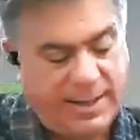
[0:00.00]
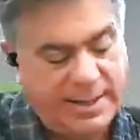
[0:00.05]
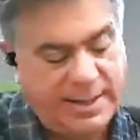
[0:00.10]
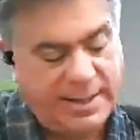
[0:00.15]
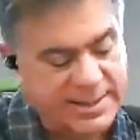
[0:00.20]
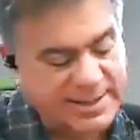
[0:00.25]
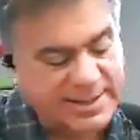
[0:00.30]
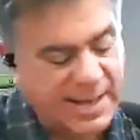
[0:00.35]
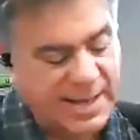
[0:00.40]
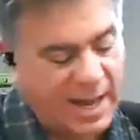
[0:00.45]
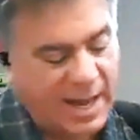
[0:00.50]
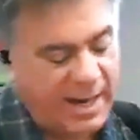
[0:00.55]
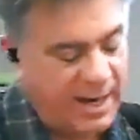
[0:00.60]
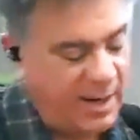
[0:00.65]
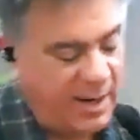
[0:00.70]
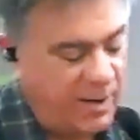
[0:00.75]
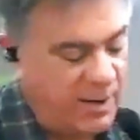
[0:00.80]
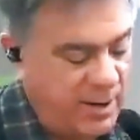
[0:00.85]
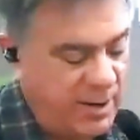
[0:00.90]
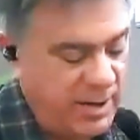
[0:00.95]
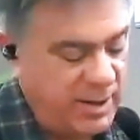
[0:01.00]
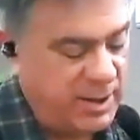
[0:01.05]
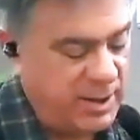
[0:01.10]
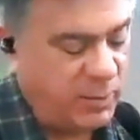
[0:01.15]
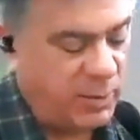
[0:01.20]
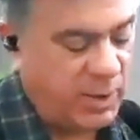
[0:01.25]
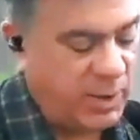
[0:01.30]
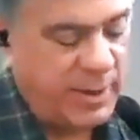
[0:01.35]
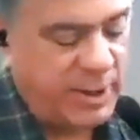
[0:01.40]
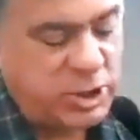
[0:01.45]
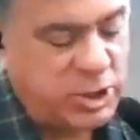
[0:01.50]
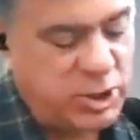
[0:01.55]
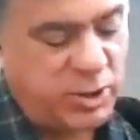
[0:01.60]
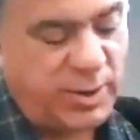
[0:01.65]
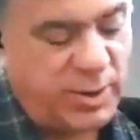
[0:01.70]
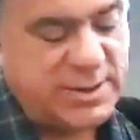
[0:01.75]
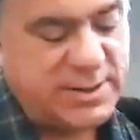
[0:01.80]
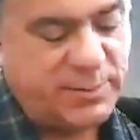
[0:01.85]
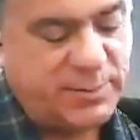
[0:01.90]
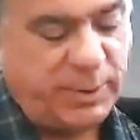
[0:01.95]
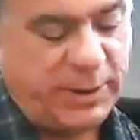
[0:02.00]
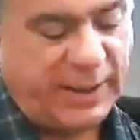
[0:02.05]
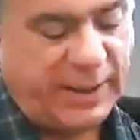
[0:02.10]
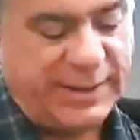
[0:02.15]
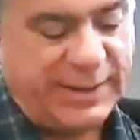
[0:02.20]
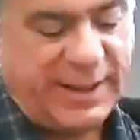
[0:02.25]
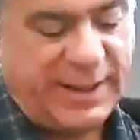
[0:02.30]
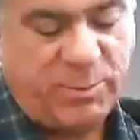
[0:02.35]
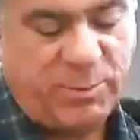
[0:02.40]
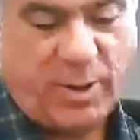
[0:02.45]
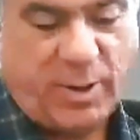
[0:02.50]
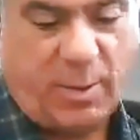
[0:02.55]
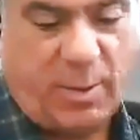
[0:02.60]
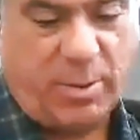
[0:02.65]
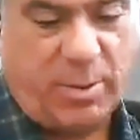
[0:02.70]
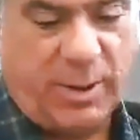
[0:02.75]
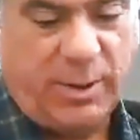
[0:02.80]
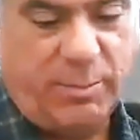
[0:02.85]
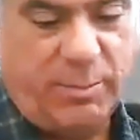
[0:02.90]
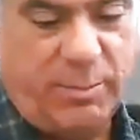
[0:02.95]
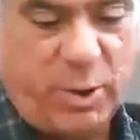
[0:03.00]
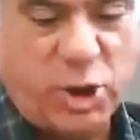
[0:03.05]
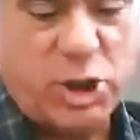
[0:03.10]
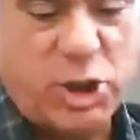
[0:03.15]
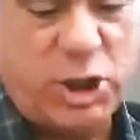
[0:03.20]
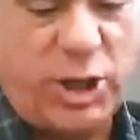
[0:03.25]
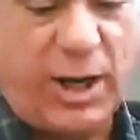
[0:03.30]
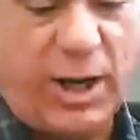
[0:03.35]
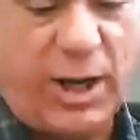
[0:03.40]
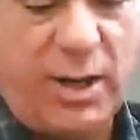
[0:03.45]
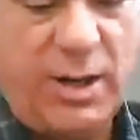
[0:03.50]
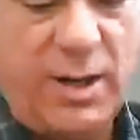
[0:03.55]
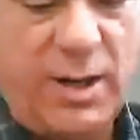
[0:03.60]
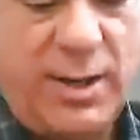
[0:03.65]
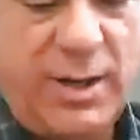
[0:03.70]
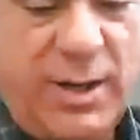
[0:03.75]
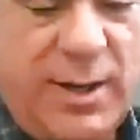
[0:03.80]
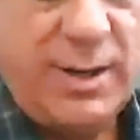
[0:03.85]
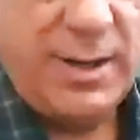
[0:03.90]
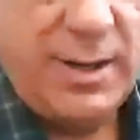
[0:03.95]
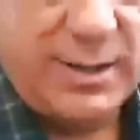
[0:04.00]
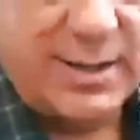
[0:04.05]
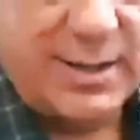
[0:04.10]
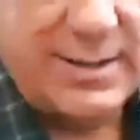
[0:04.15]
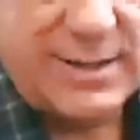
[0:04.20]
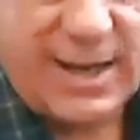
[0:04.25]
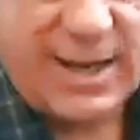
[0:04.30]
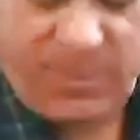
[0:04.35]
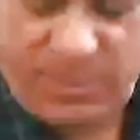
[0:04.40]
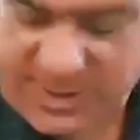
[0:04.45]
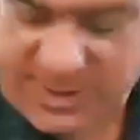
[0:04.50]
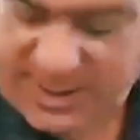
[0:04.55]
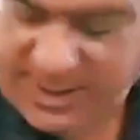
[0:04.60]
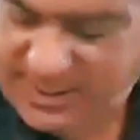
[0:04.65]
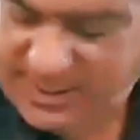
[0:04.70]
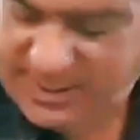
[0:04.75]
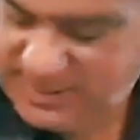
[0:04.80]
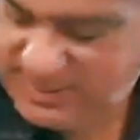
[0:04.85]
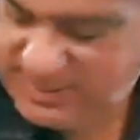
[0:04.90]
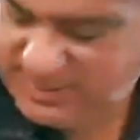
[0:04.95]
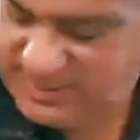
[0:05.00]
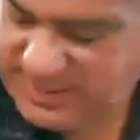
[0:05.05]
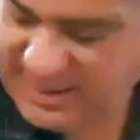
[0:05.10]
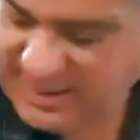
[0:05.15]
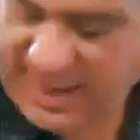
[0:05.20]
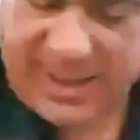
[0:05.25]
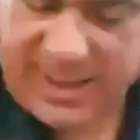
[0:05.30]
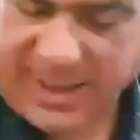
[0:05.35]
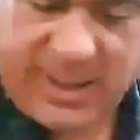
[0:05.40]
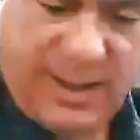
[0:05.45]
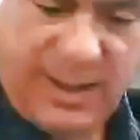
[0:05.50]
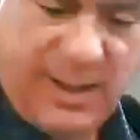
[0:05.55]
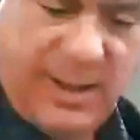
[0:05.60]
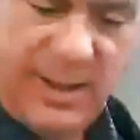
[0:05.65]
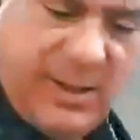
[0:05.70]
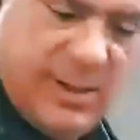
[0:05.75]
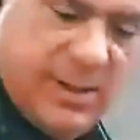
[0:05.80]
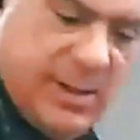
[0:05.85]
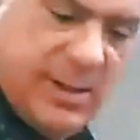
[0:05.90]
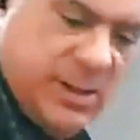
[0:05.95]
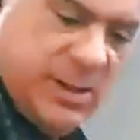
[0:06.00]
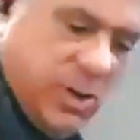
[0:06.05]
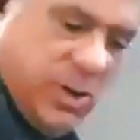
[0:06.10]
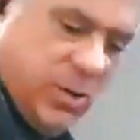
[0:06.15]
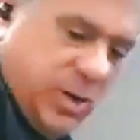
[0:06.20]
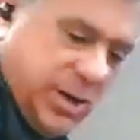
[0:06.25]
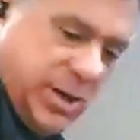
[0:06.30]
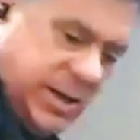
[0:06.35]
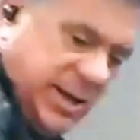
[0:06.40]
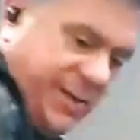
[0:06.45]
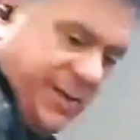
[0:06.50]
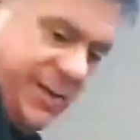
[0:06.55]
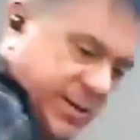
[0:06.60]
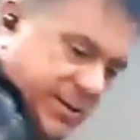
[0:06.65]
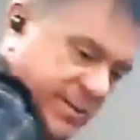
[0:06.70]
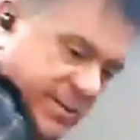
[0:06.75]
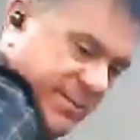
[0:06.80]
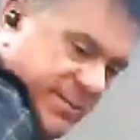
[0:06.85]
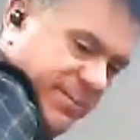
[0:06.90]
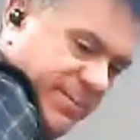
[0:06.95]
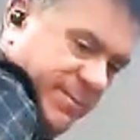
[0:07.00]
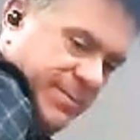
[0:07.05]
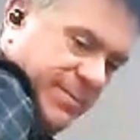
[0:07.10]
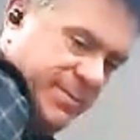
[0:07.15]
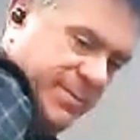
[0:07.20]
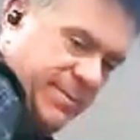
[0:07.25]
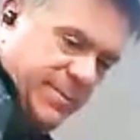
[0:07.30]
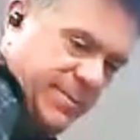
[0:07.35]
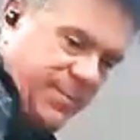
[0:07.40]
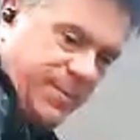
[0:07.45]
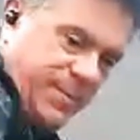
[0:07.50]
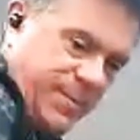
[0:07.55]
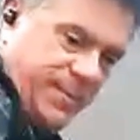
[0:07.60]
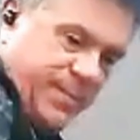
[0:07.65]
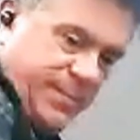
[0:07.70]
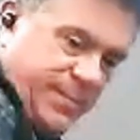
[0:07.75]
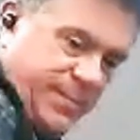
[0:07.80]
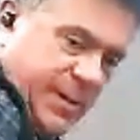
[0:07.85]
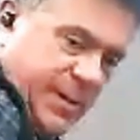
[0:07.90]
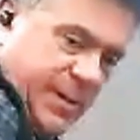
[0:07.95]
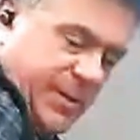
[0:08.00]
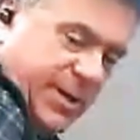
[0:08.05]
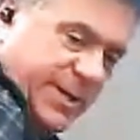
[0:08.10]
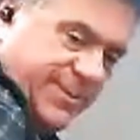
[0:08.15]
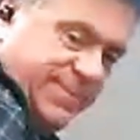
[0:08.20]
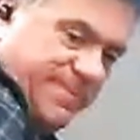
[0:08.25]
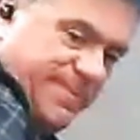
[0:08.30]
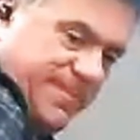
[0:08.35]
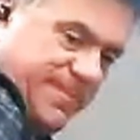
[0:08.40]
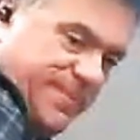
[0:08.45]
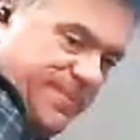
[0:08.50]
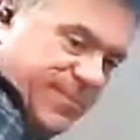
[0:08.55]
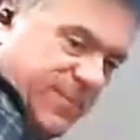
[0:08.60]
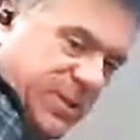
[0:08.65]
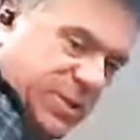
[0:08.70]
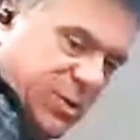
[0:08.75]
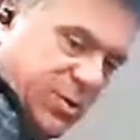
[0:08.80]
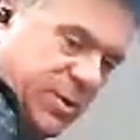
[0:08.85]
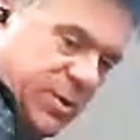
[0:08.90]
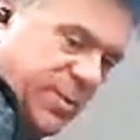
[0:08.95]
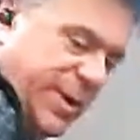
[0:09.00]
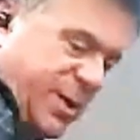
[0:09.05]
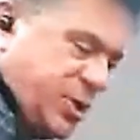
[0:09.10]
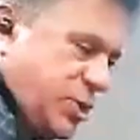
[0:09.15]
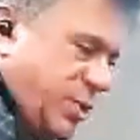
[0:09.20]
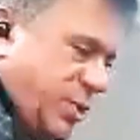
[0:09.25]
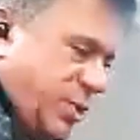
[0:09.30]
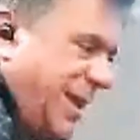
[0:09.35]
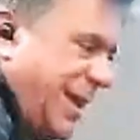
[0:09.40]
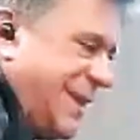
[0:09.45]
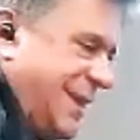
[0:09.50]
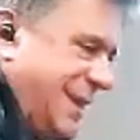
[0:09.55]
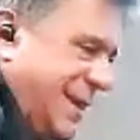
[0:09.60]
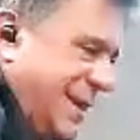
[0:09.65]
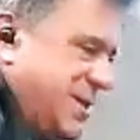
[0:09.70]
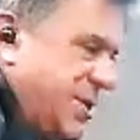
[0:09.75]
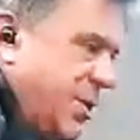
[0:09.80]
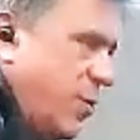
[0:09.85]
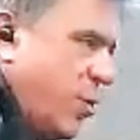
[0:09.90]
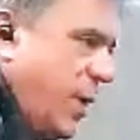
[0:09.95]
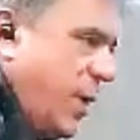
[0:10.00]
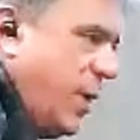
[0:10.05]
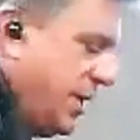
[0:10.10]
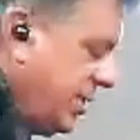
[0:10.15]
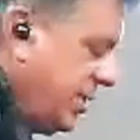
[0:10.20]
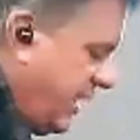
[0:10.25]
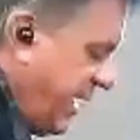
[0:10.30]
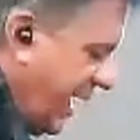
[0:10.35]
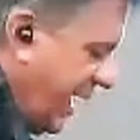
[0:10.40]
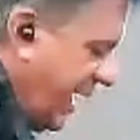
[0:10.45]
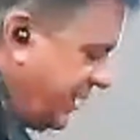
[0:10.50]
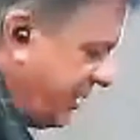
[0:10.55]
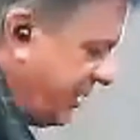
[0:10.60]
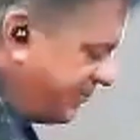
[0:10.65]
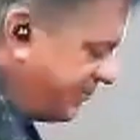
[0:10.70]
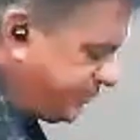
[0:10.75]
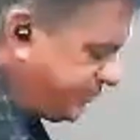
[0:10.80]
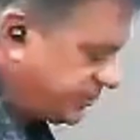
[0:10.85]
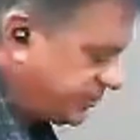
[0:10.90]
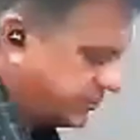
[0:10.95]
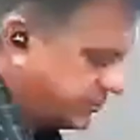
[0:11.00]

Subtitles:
This guy here, you want to make sure it's plugged in properly, pushed in. The same thing at the unit level, right? So I want to make sure that these are well connected